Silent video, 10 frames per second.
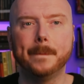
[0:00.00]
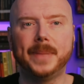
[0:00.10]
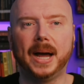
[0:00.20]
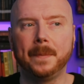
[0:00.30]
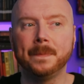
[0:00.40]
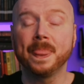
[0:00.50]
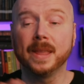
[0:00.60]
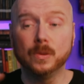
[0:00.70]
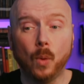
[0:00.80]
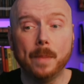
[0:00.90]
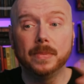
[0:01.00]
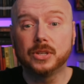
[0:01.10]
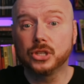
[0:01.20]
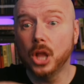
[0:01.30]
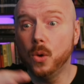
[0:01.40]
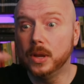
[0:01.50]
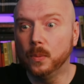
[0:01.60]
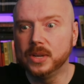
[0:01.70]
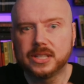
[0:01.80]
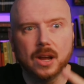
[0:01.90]
But one slowly
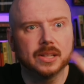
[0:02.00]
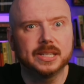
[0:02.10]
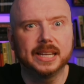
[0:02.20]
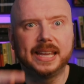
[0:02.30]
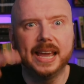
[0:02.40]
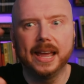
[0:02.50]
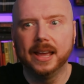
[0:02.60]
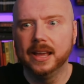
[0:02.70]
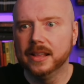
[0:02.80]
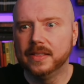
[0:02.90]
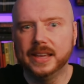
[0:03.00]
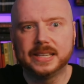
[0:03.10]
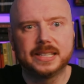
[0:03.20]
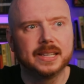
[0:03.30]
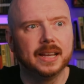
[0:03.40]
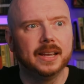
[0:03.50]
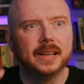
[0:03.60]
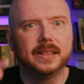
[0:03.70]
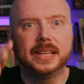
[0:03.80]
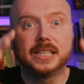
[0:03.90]
we start to get this
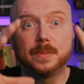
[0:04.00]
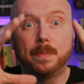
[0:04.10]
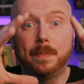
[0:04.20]
this